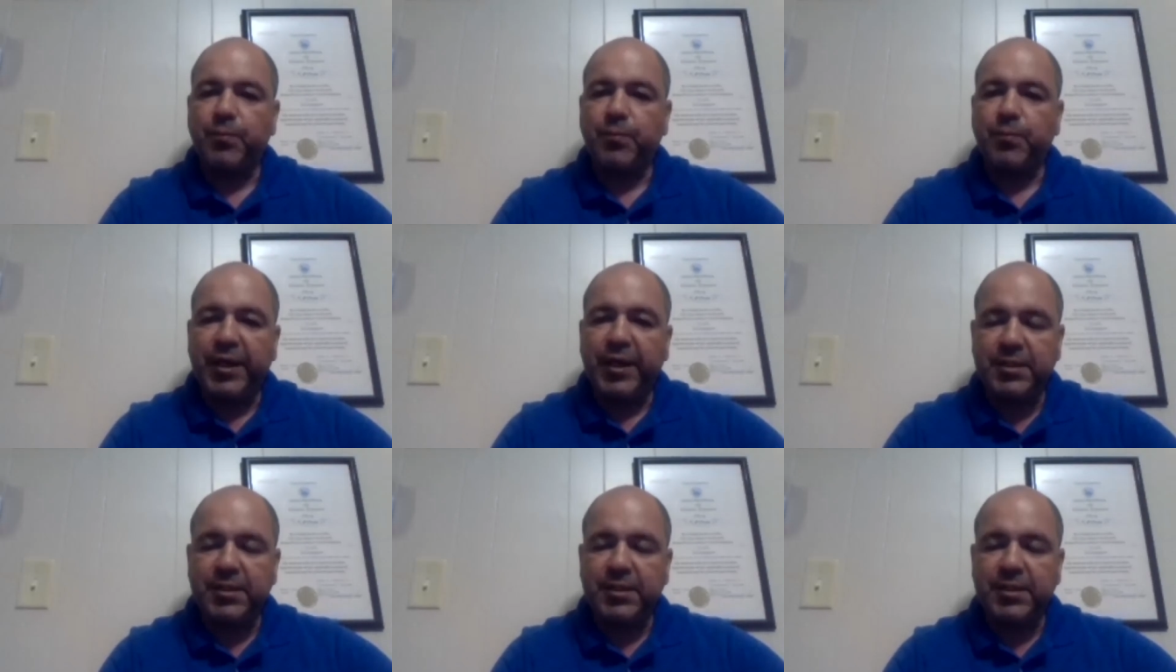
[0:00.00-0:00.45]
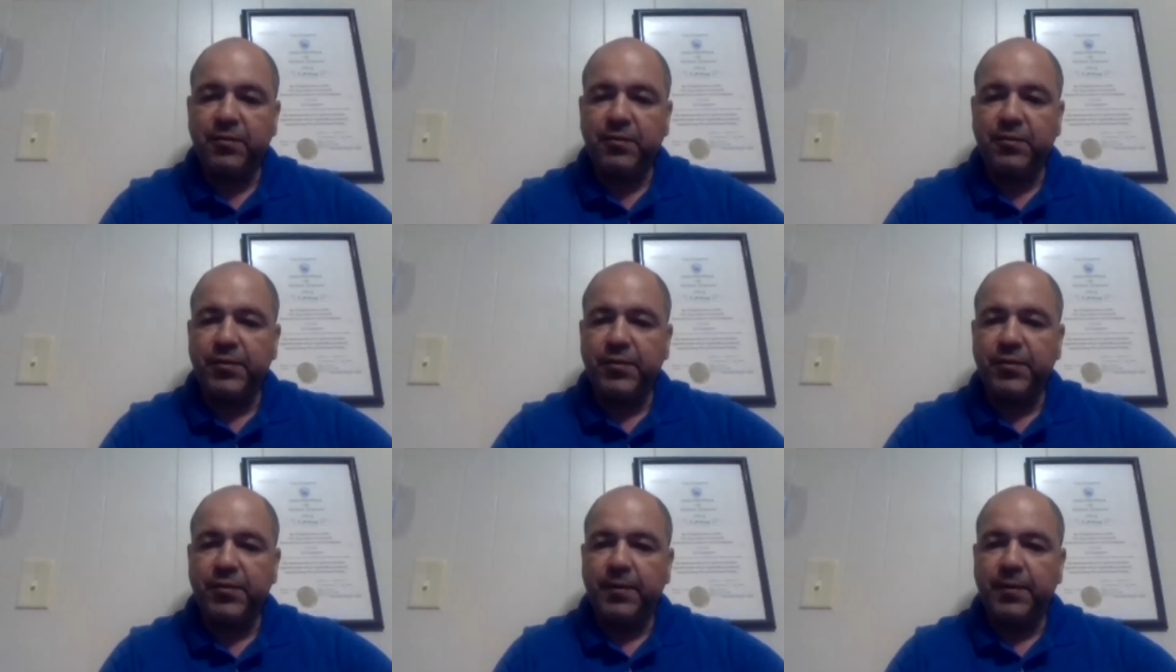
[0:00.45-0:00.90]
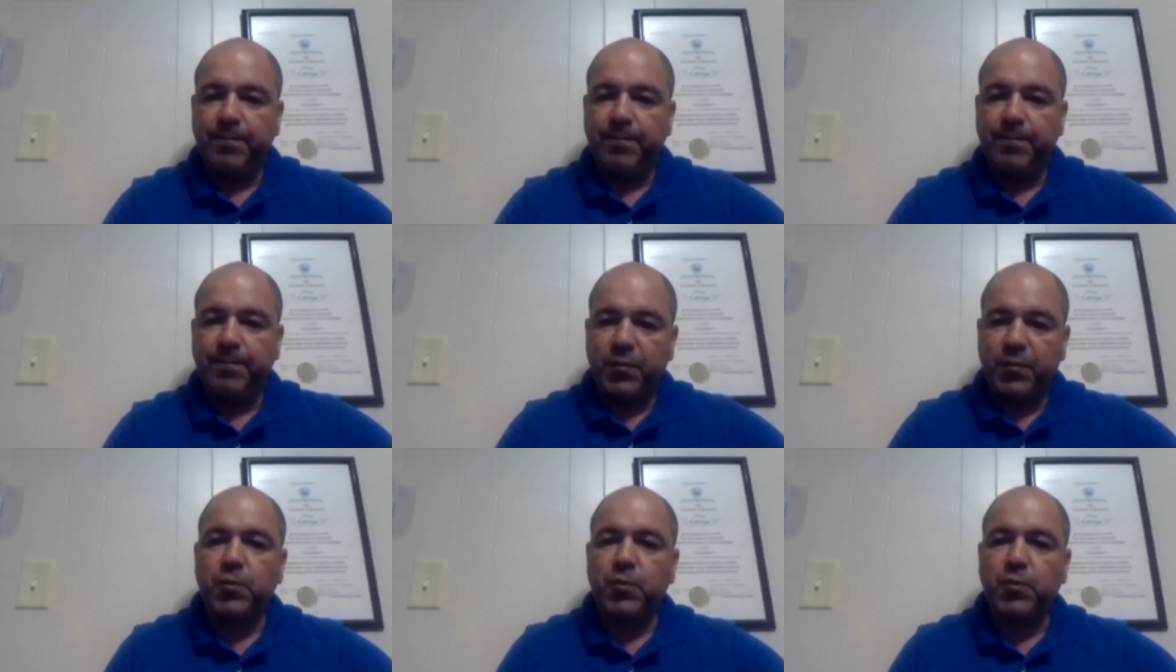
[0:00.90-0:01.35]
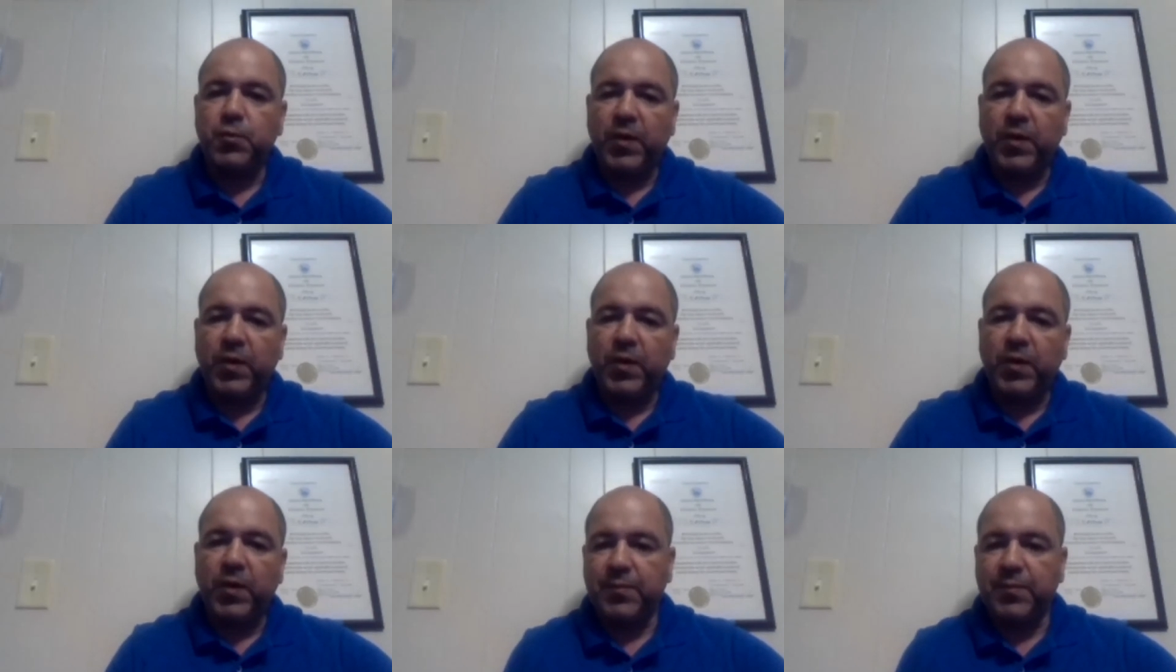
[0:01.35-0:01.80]
positive to
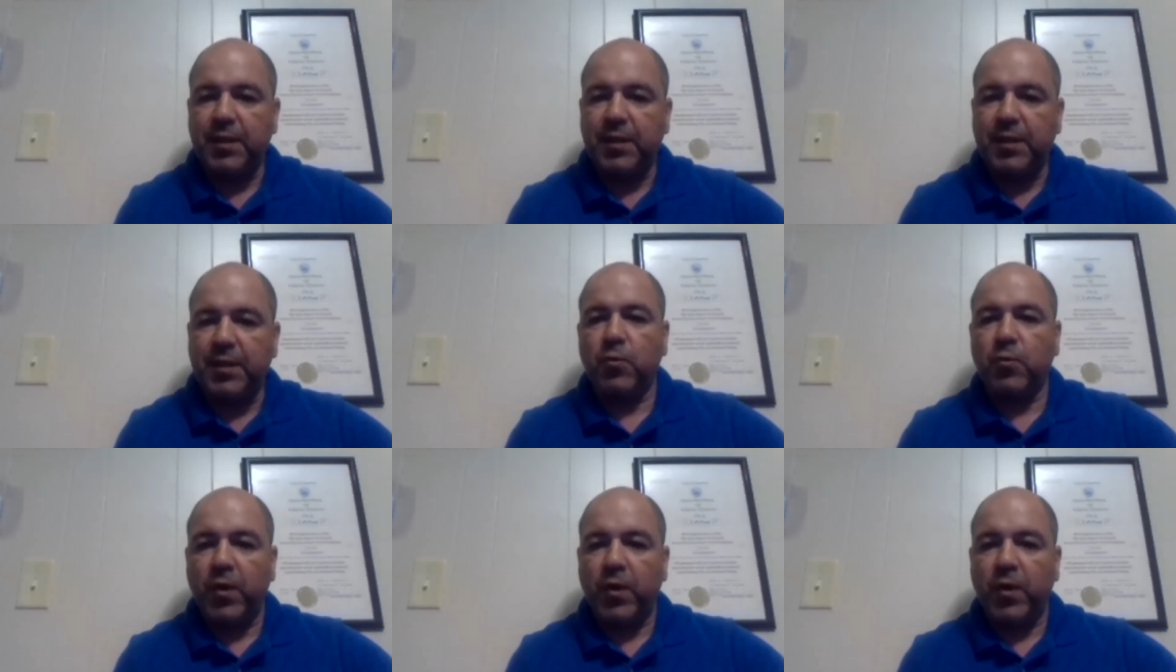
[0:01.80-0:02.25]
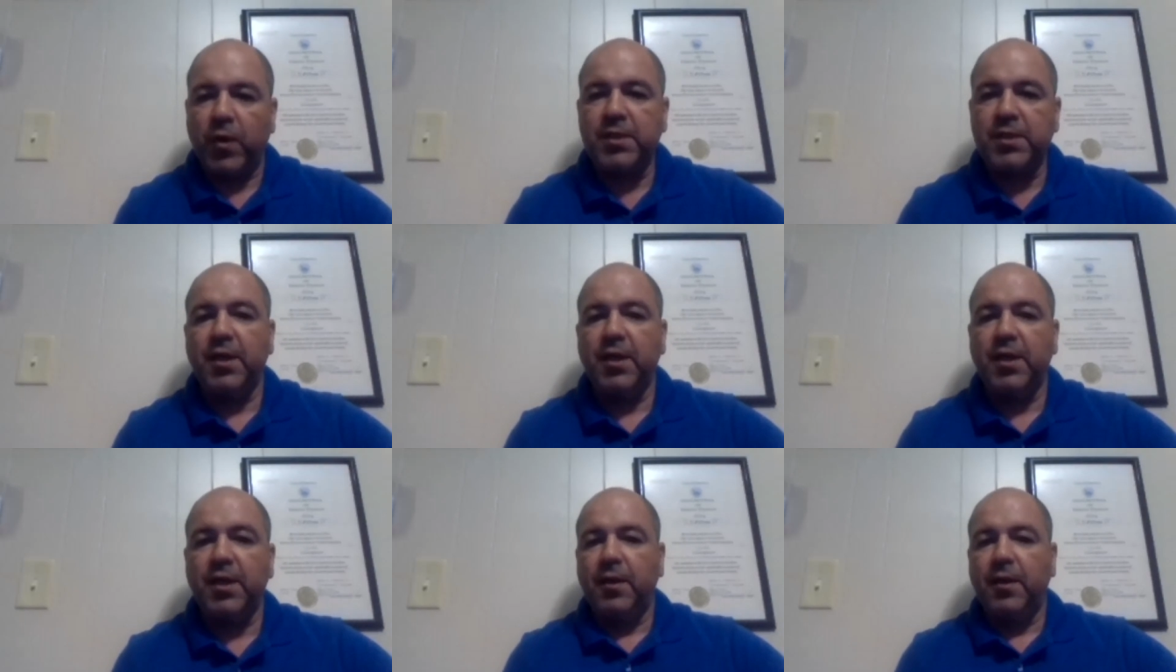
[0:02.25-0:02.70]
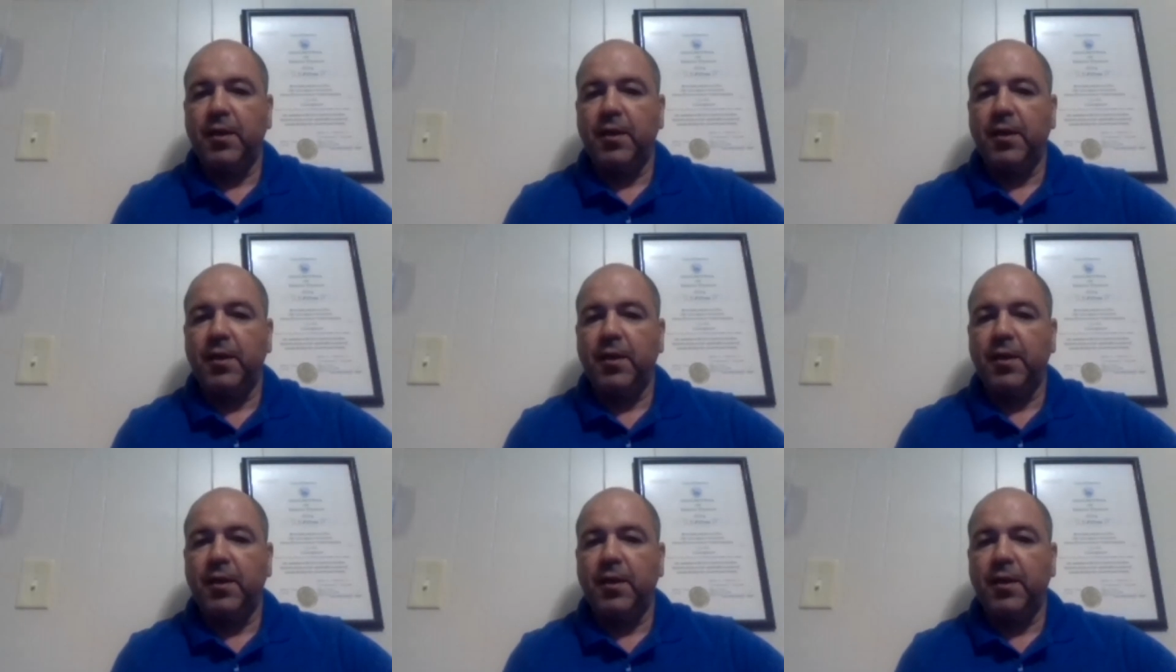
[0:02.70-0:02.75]
raise the minimum wage,